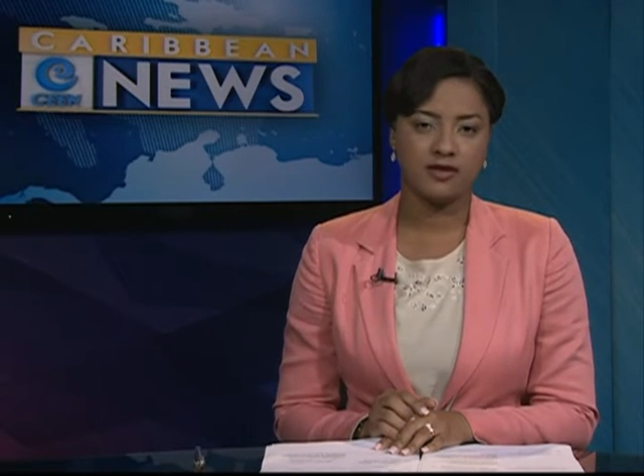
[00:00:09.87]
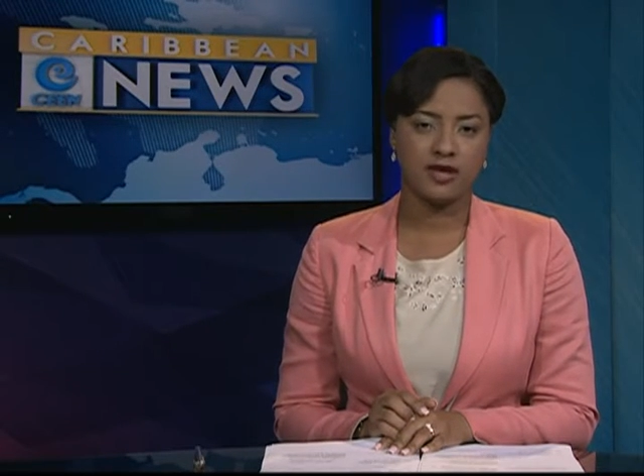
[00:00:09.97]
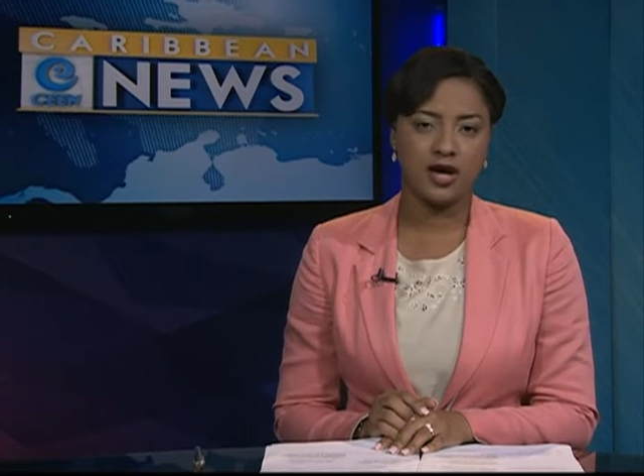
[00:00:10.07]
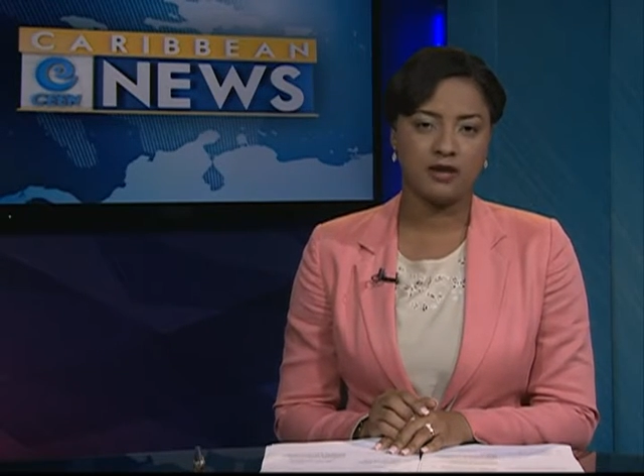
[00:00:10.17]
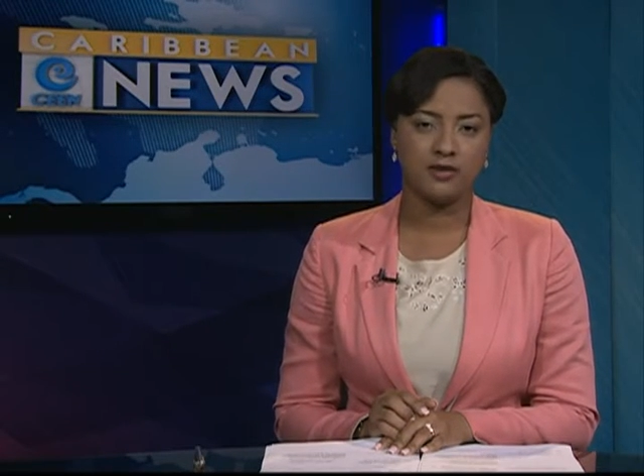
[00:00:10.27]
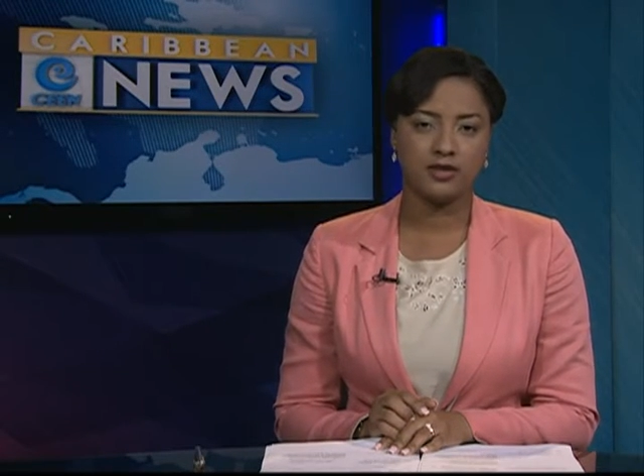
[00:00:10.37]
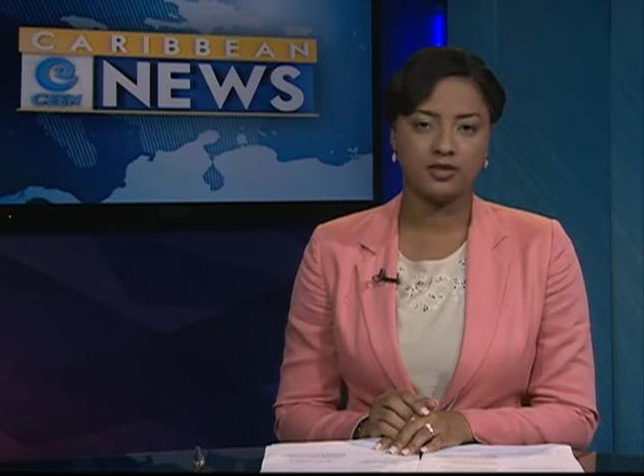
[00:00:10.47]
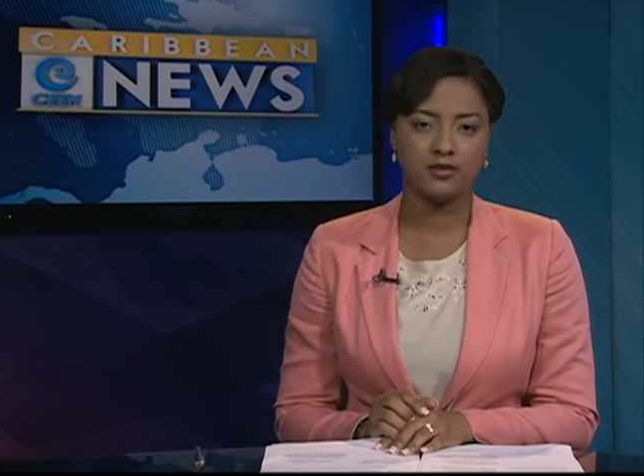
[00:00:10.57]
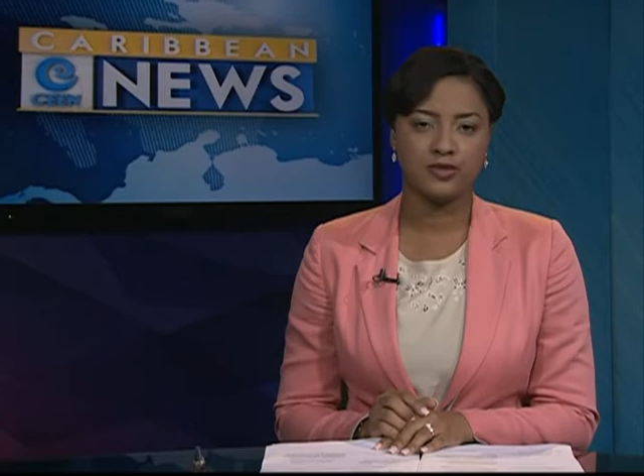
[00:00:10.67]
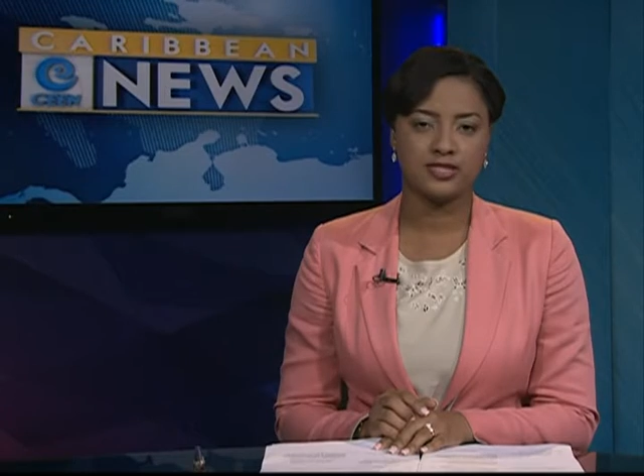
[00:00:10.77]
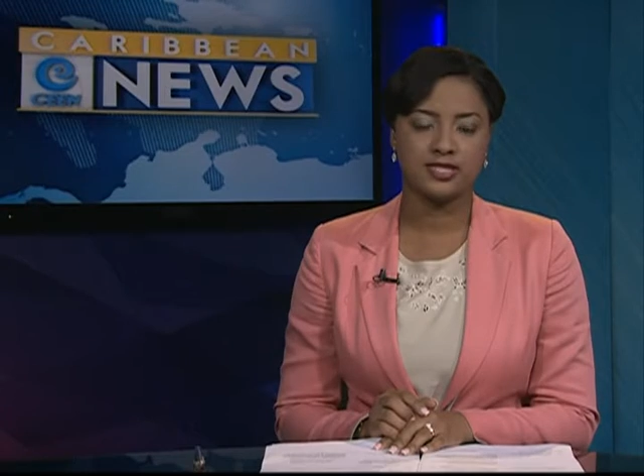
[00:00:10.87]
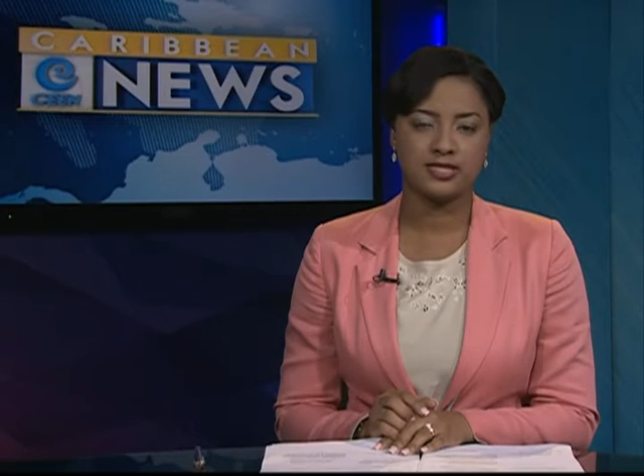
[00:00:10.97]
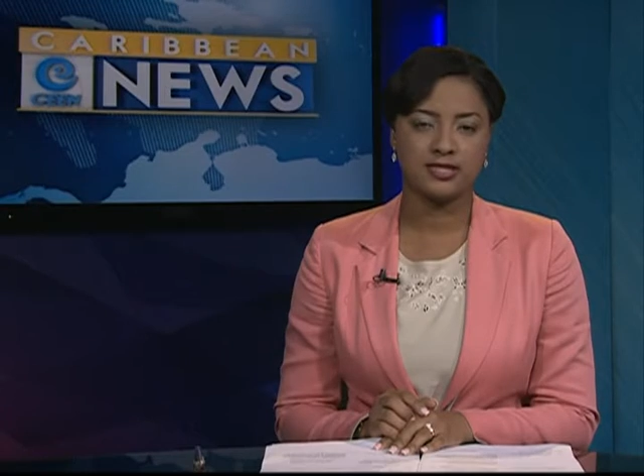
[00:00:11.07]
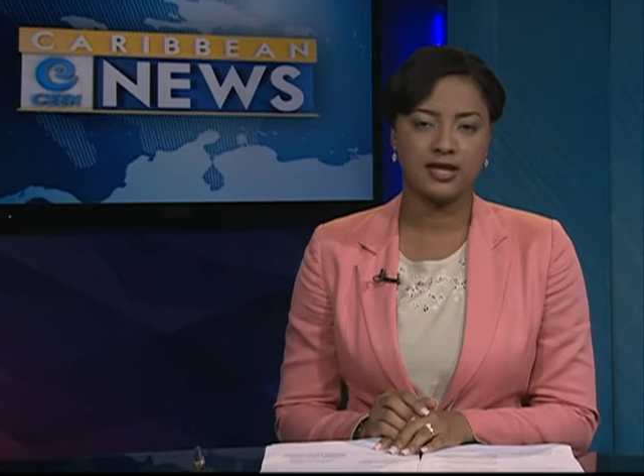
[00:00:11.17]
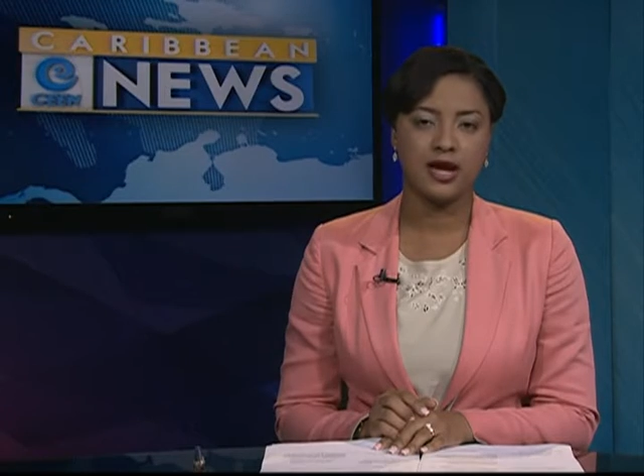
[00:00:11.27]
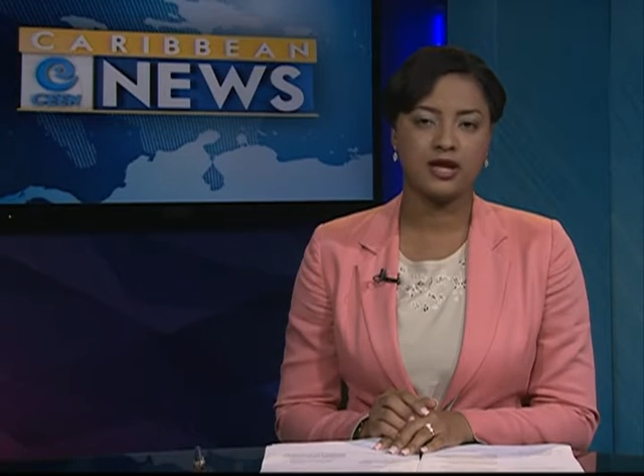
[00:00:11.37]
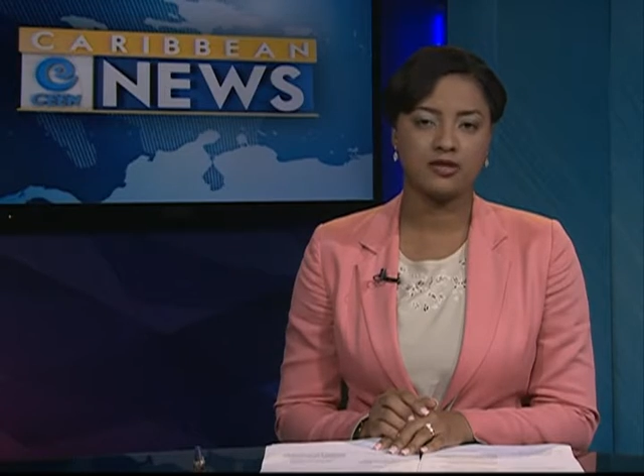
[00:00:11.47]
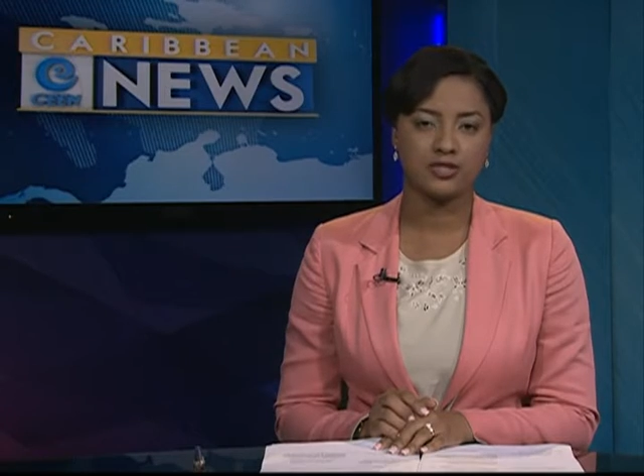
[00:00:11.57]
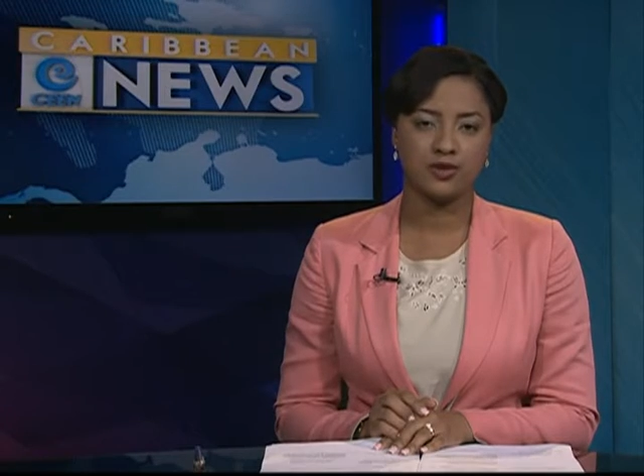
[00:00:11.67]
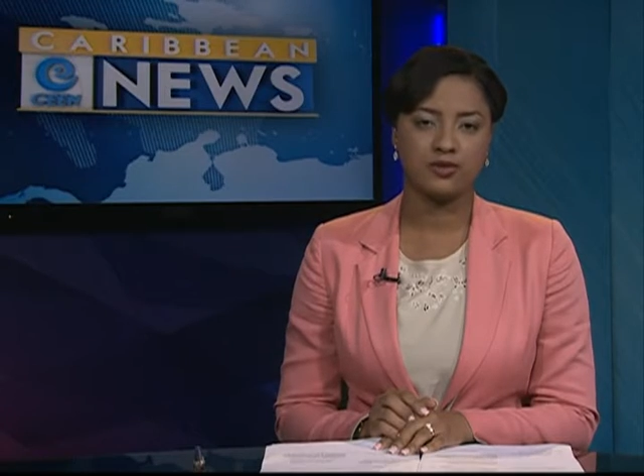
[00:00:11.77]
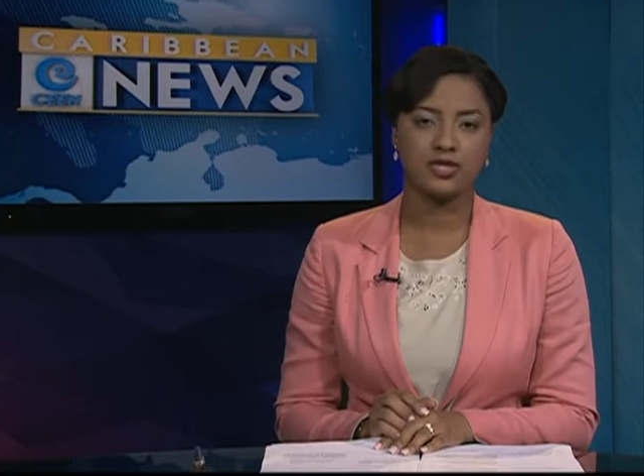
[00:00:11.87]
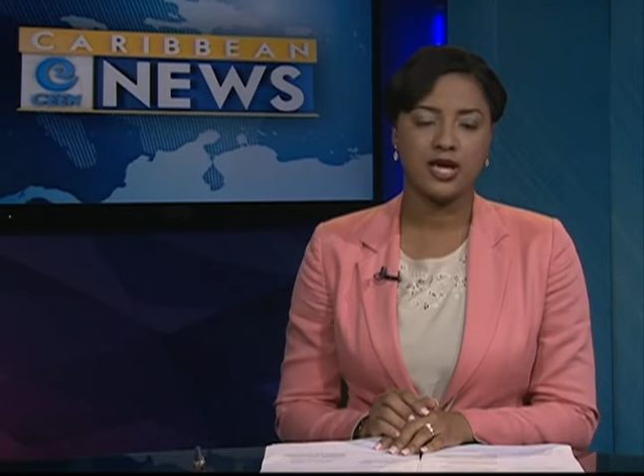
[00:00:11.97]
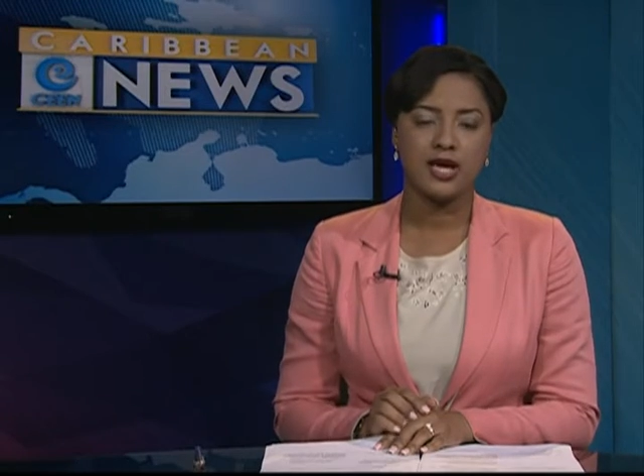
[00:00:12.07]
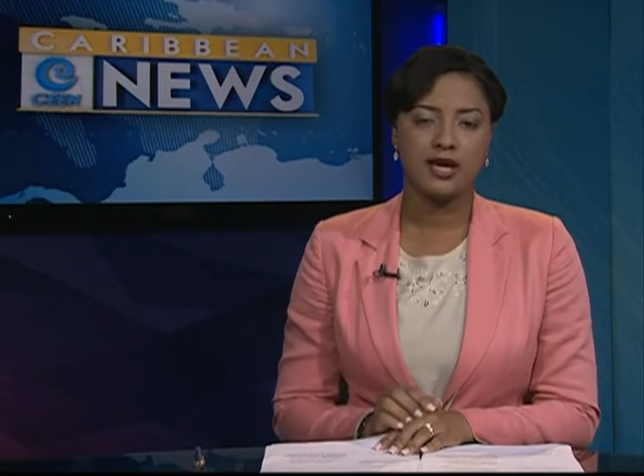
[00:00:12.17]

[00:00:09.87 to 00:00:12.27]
Father Albert, who was 69 years old,